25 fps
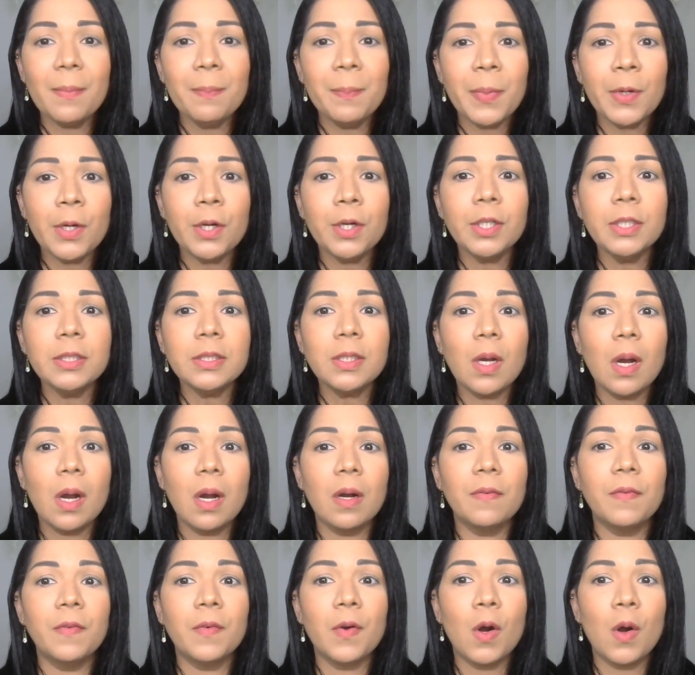part
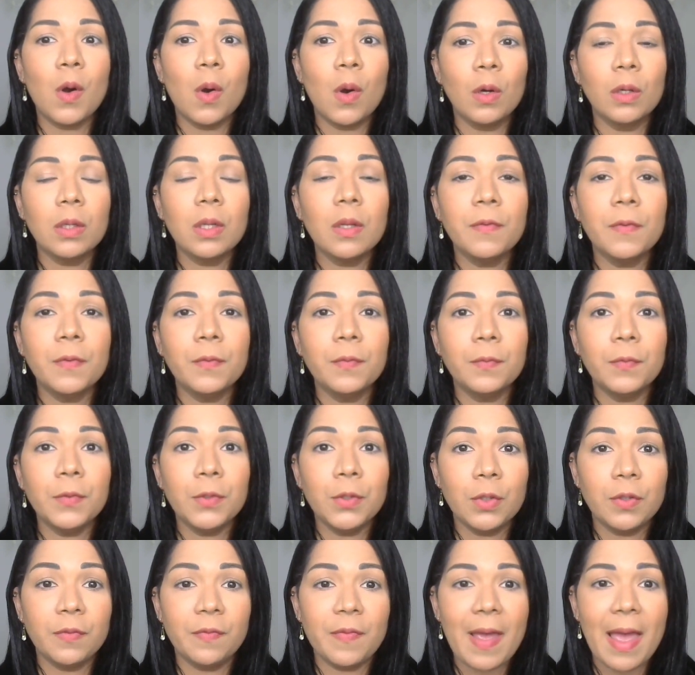of all of
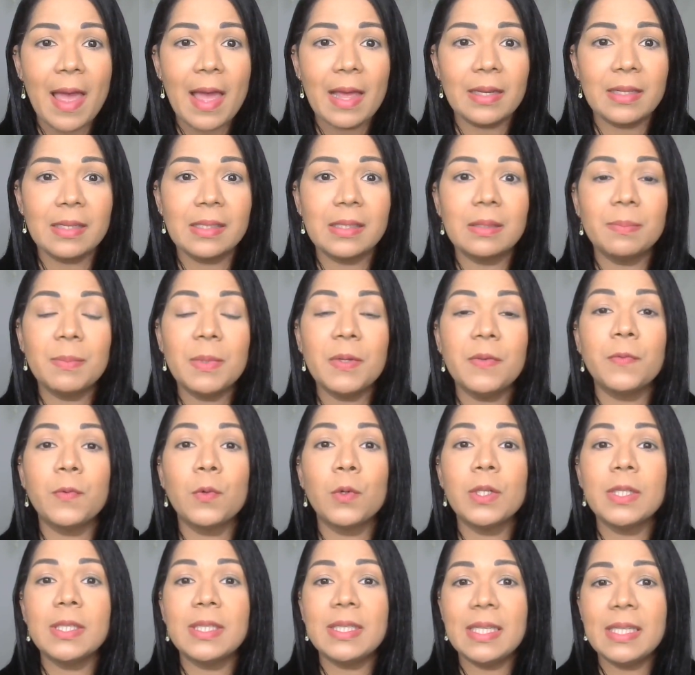your balance
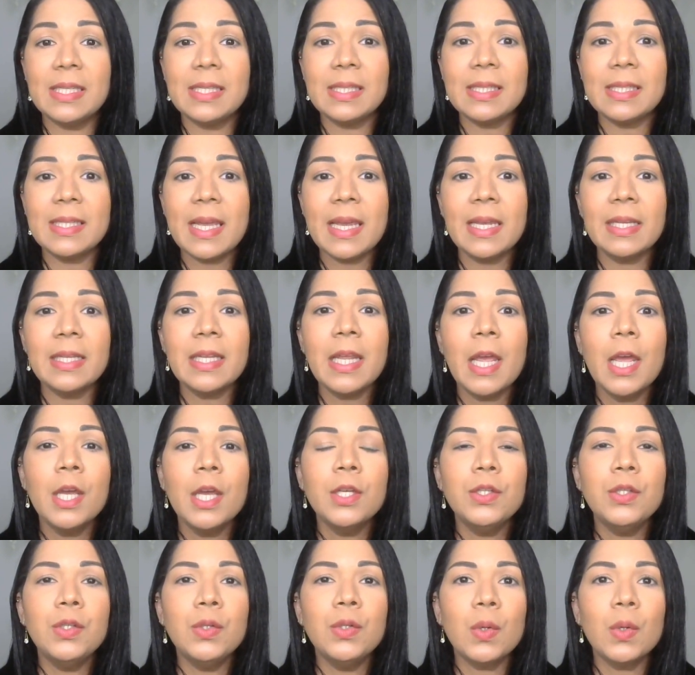before this date,
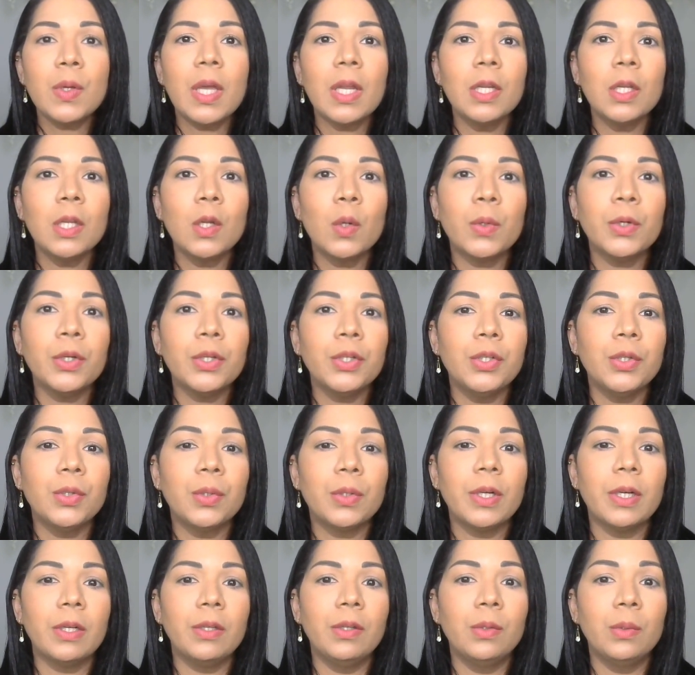you can lower
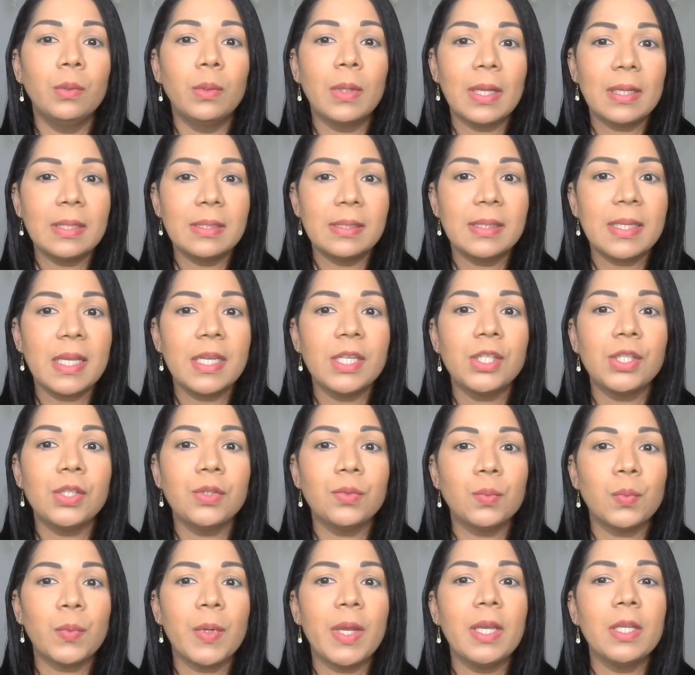your
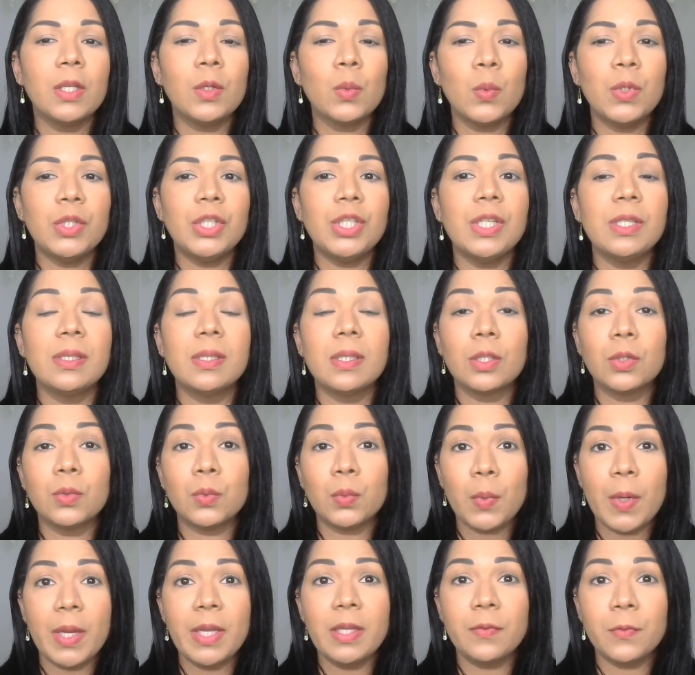utilization rate, which is a
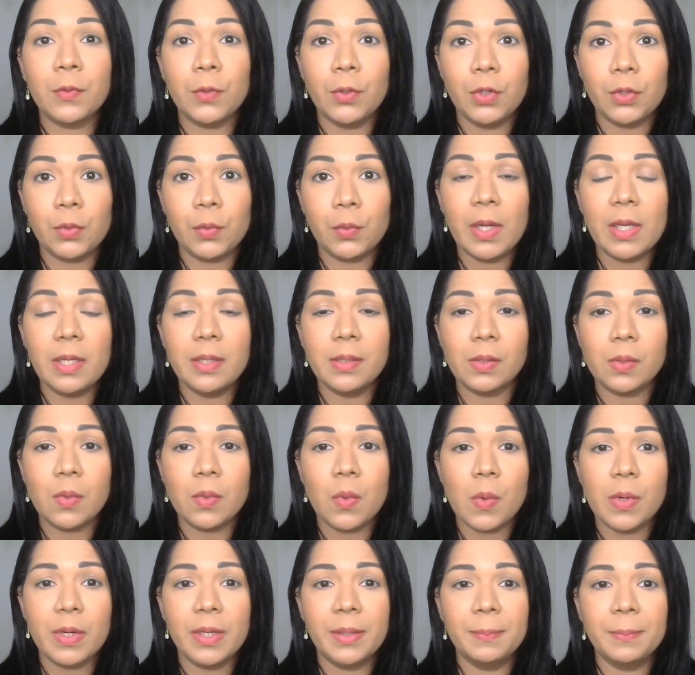great for your credit
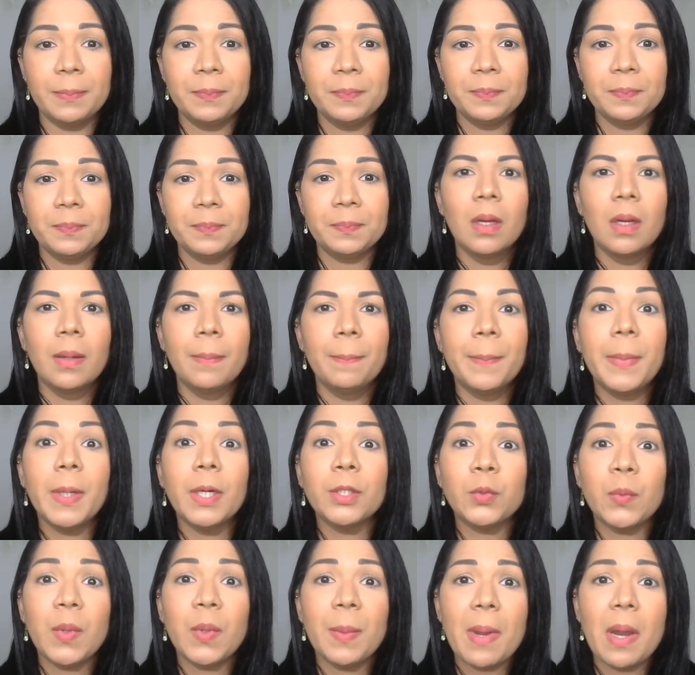score.
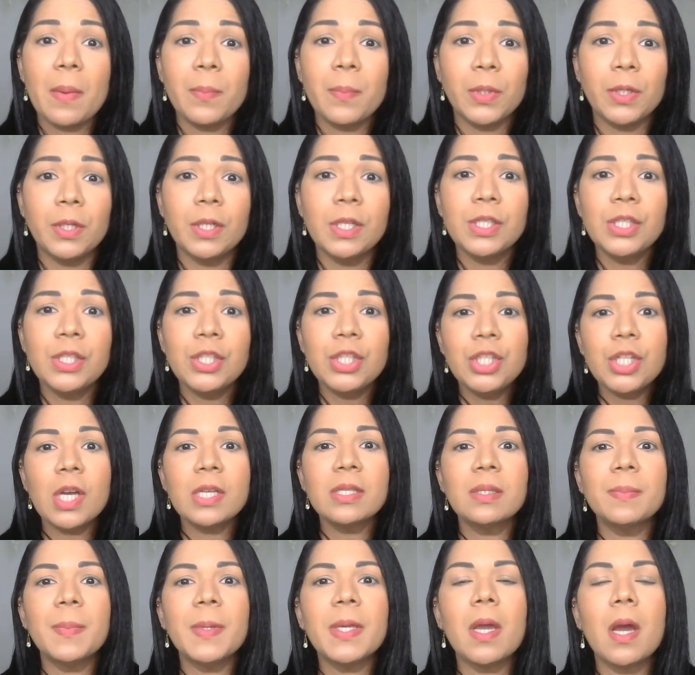But remember,
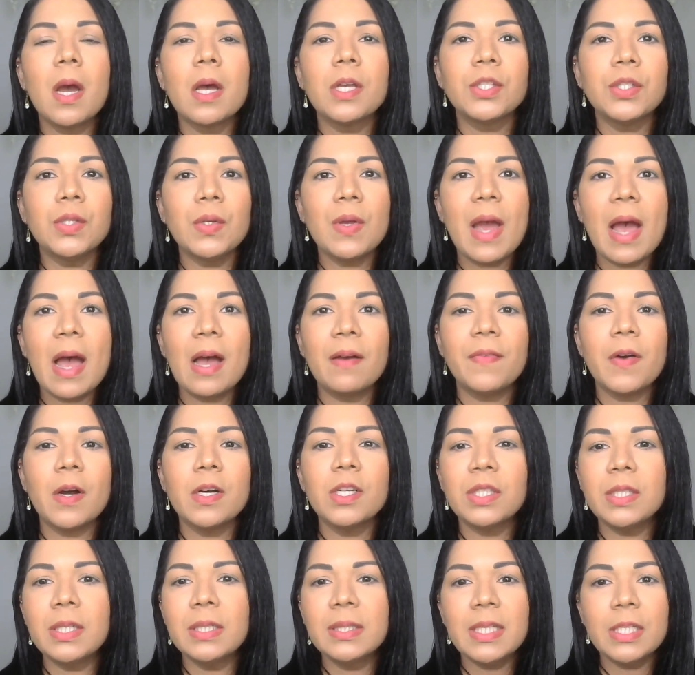just because you have
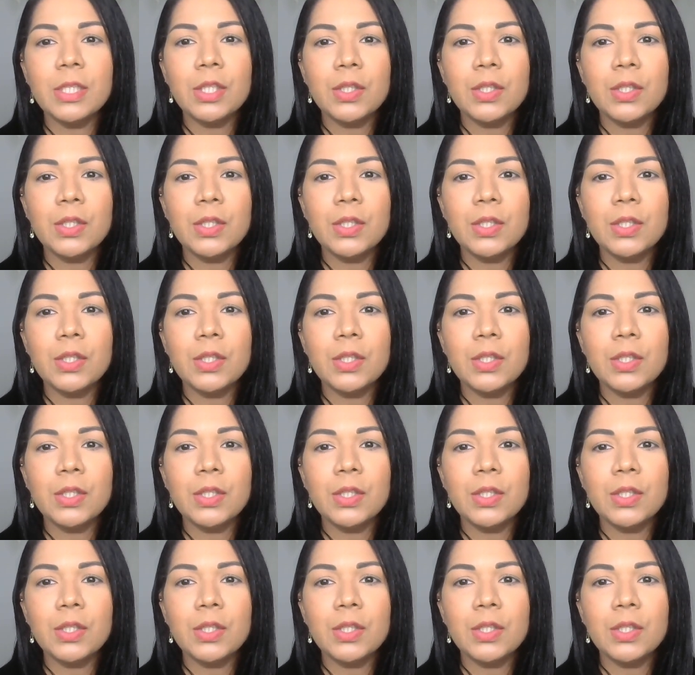until the